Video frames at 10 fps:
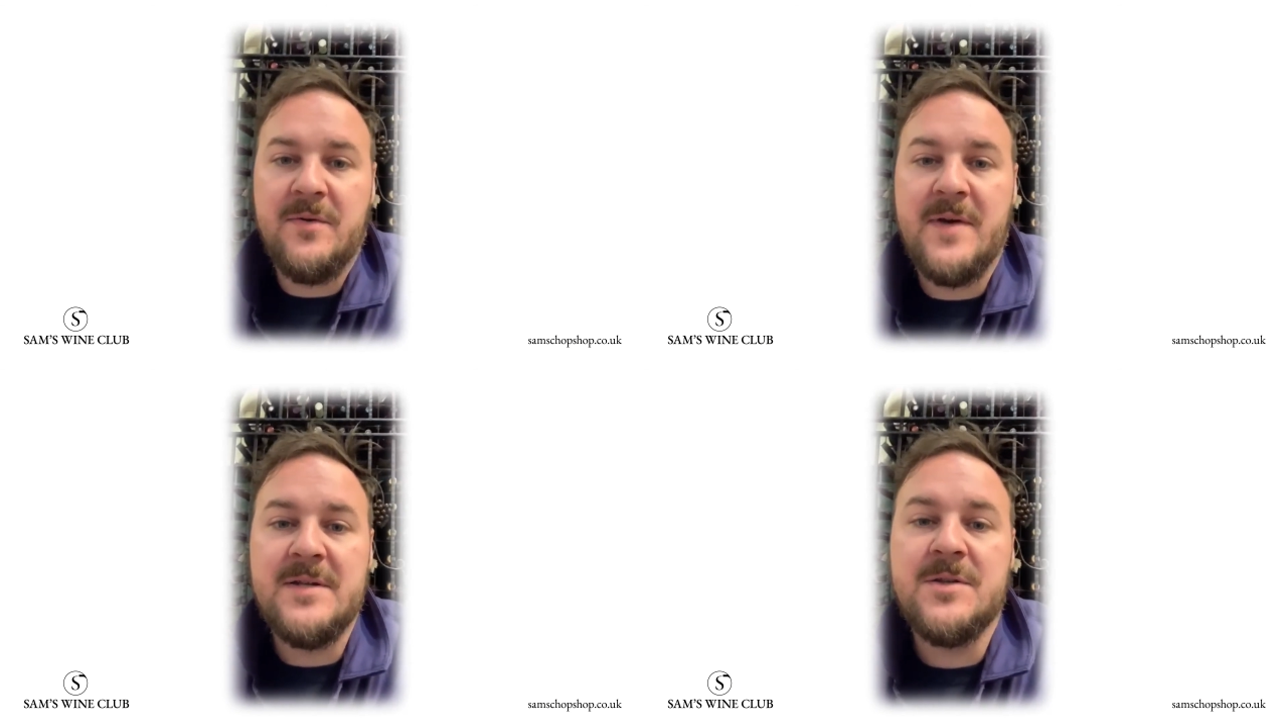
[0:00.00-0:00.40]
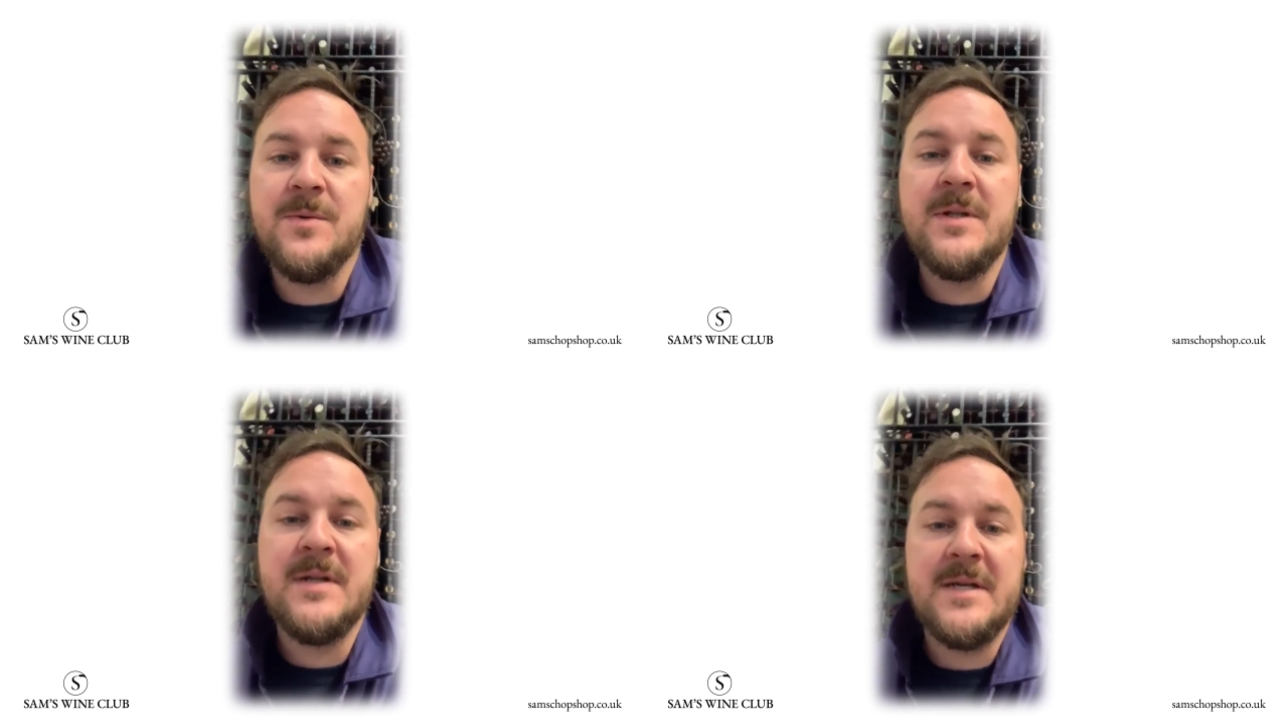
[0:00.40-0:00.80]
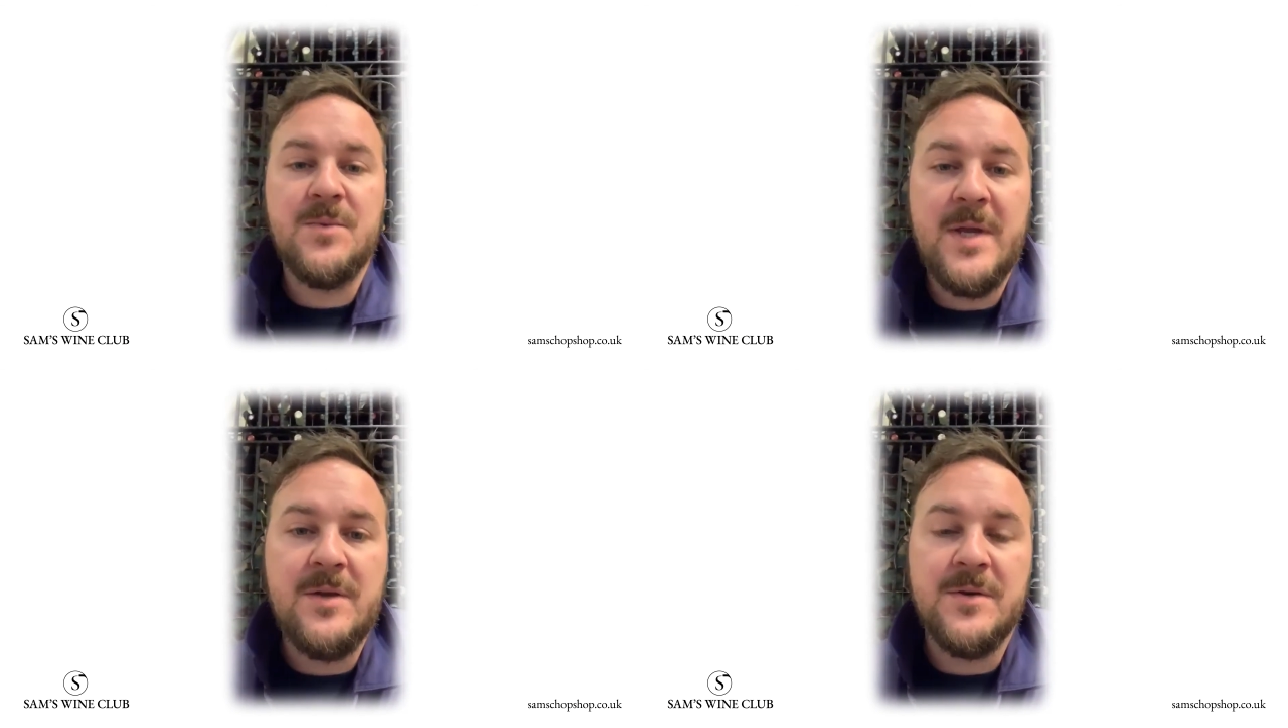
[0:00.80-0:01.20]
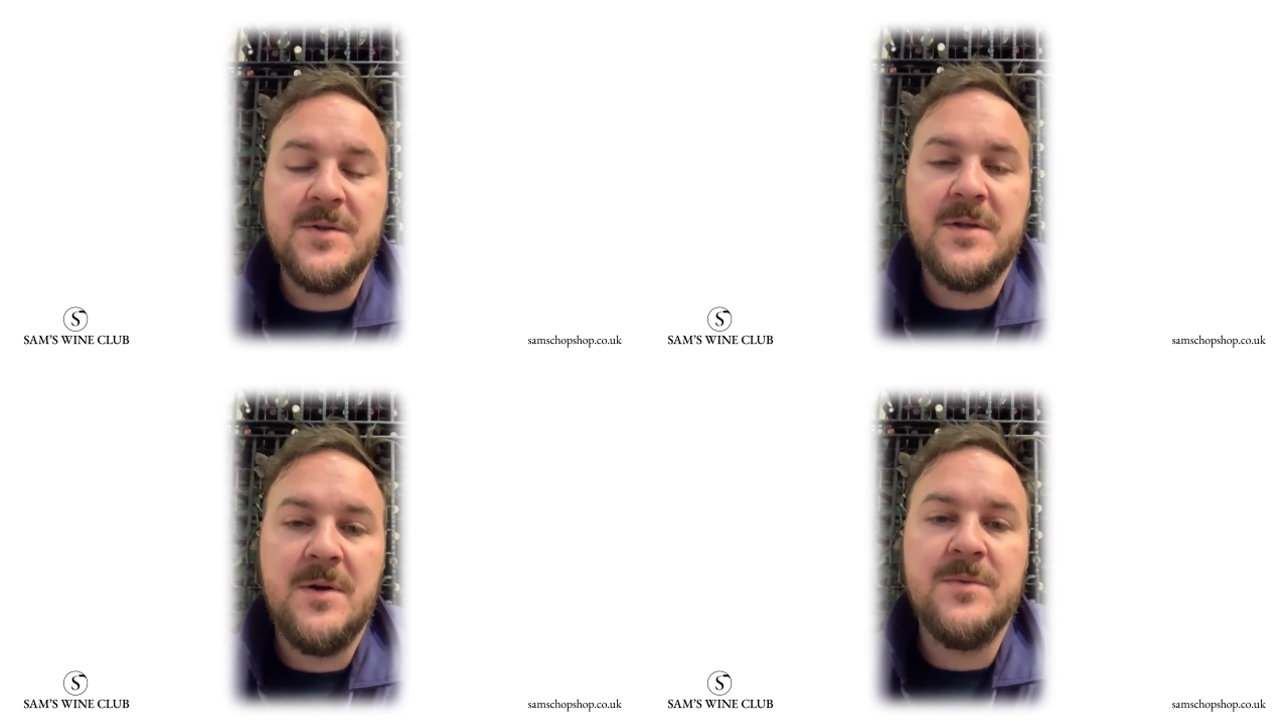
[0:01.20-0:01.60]
of events coming in the next week or
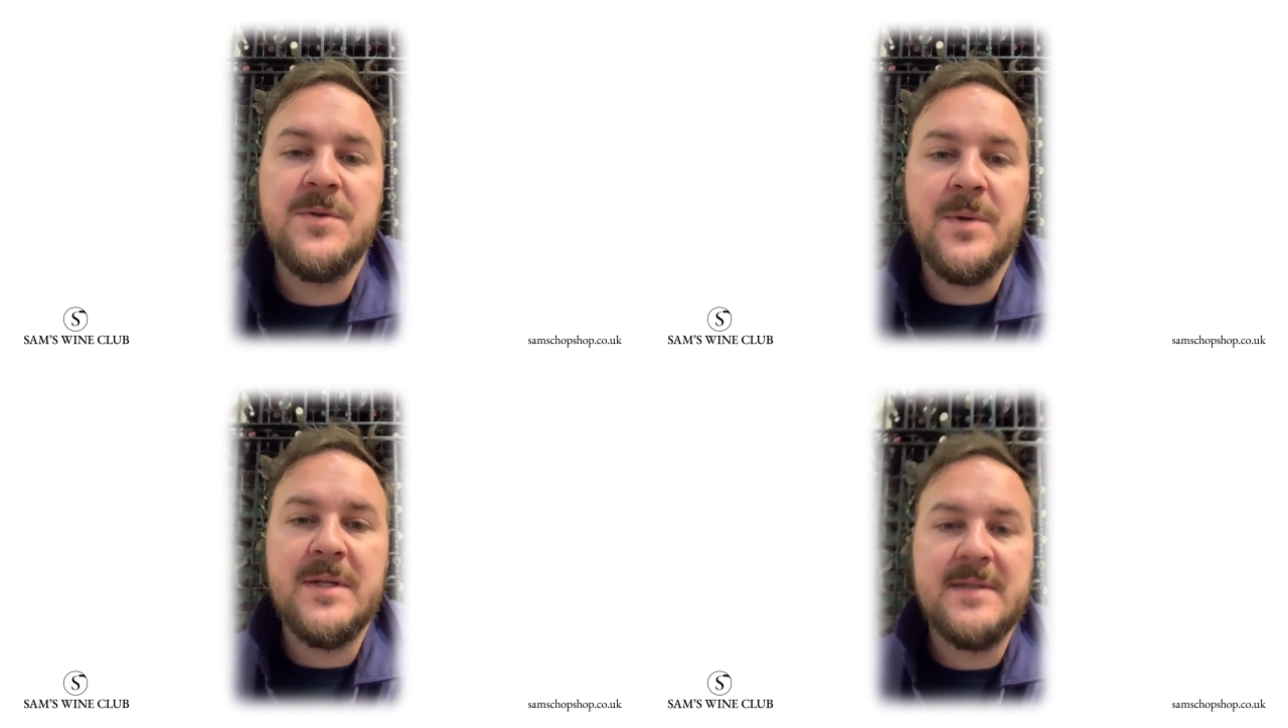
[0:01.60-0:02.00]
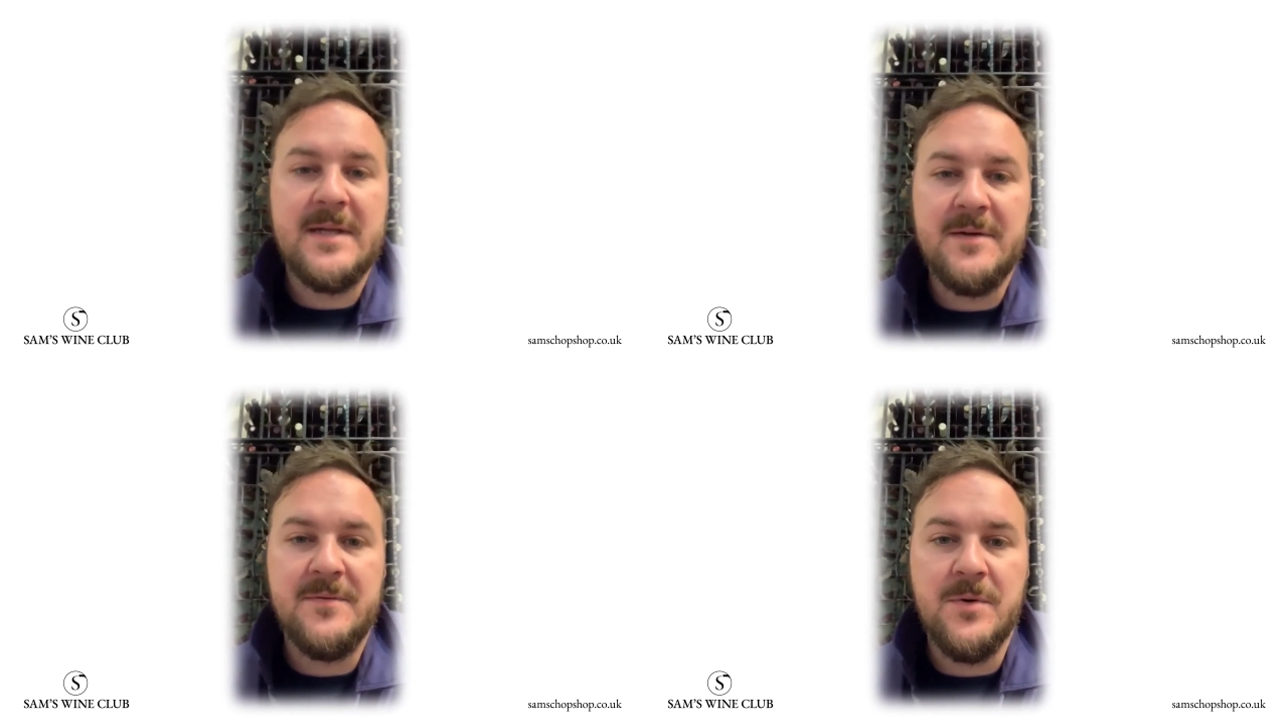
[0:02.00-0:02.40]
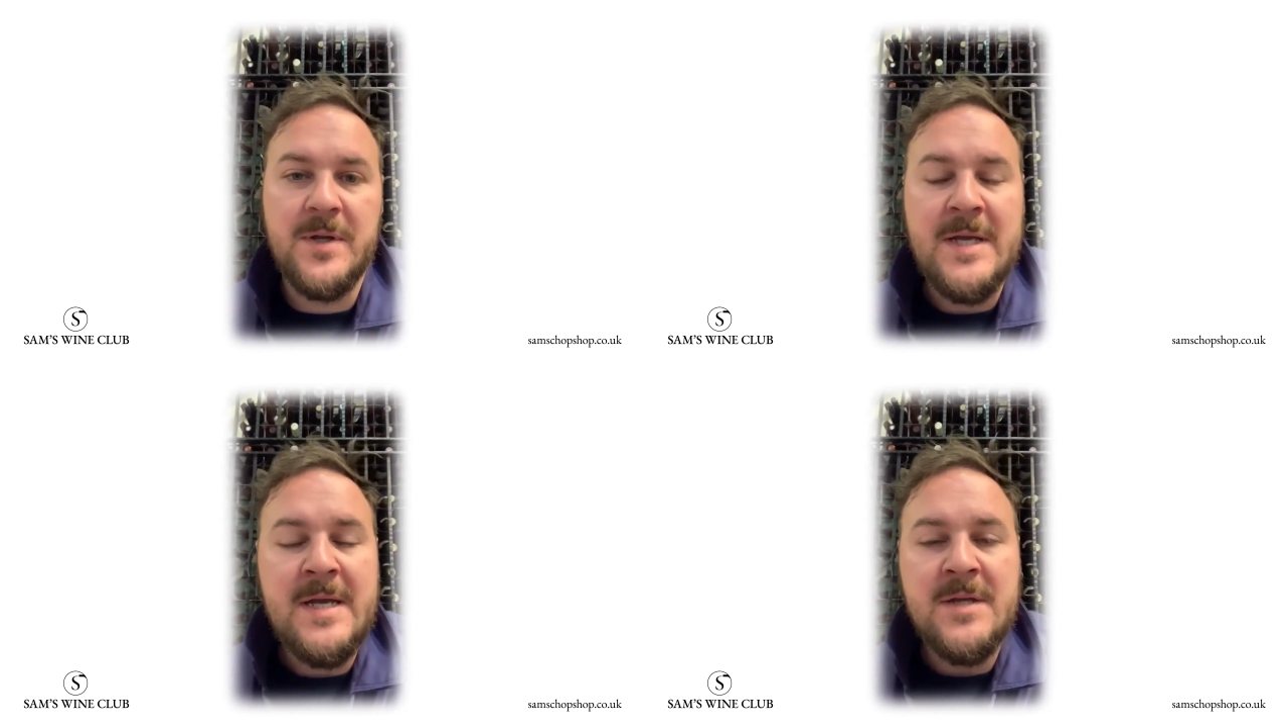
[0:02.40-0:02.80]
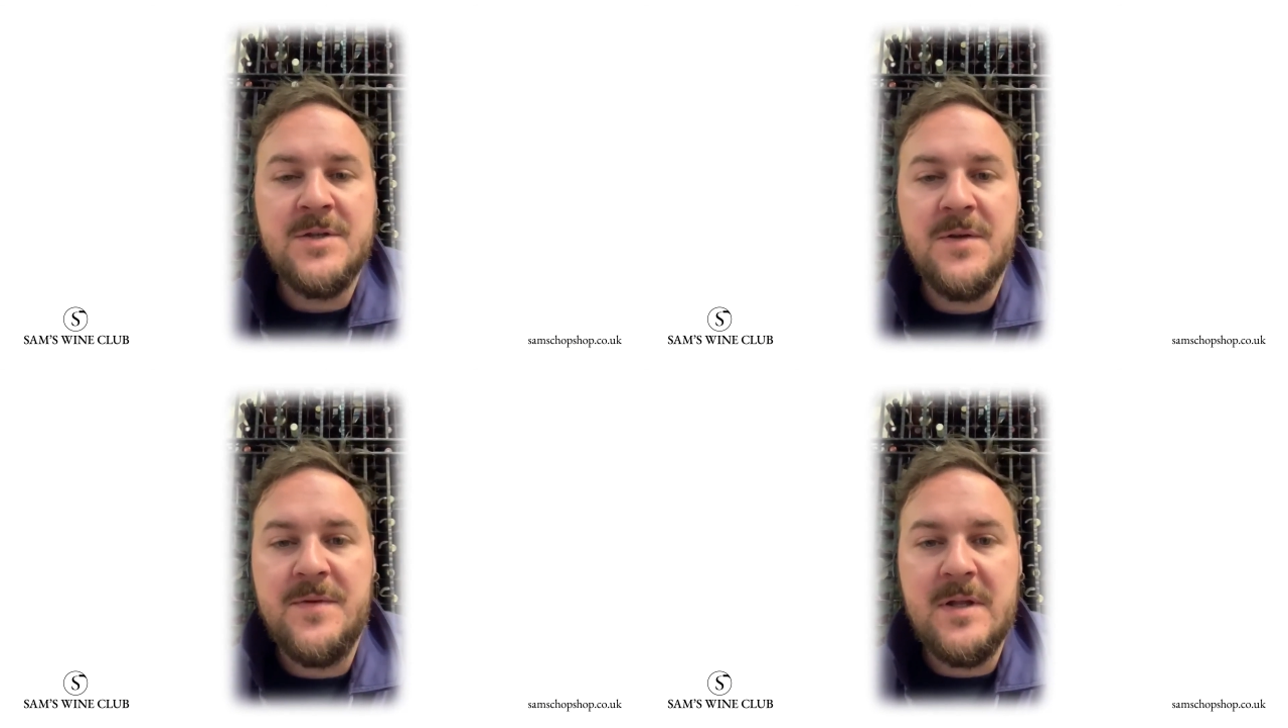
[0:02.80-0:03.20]
so we can take that forward.
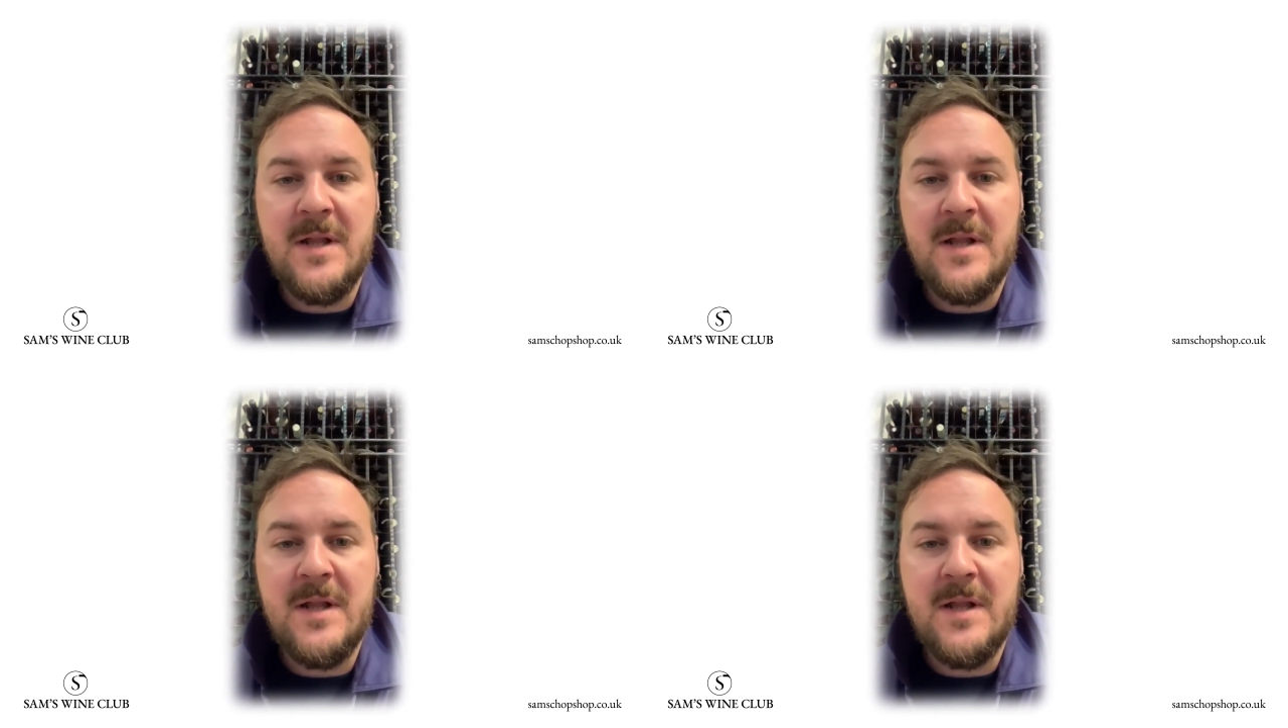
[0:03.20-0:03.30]
So if you'd